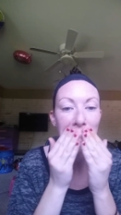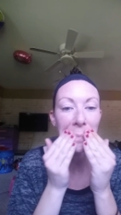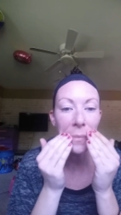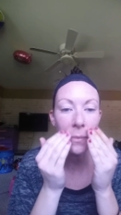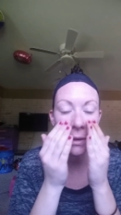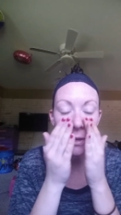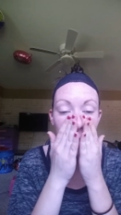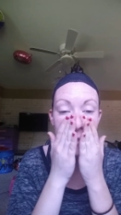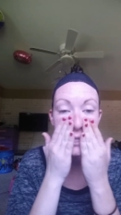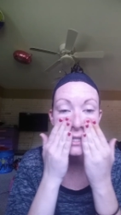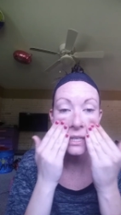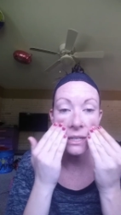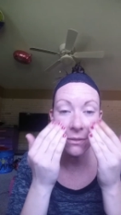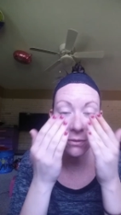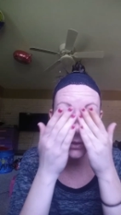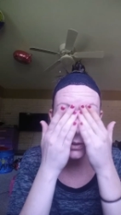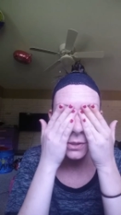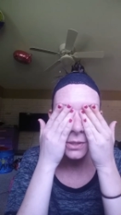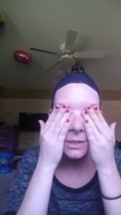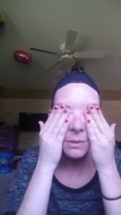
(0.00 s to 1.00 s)
My
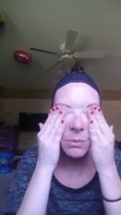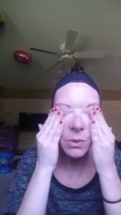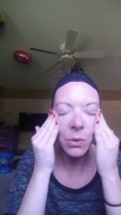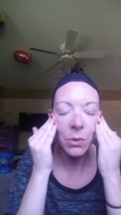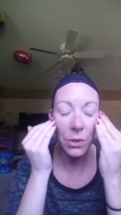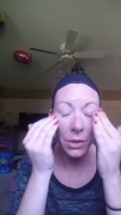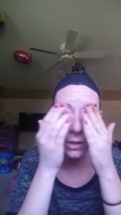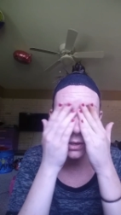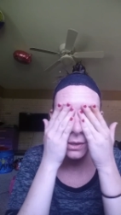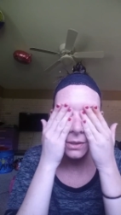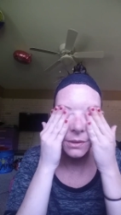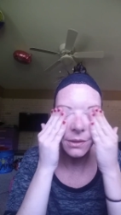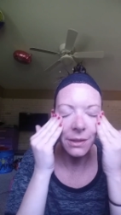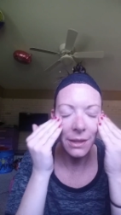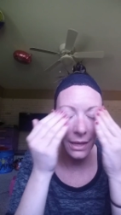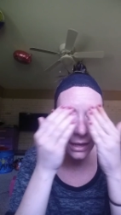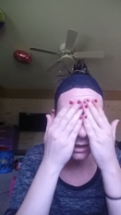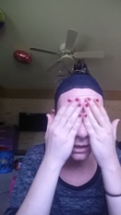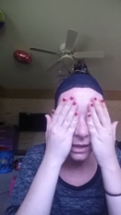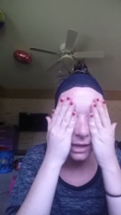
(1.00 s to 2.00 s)
skin feels smoother
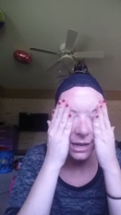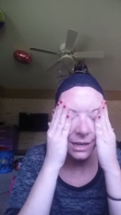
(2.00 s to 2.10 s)
than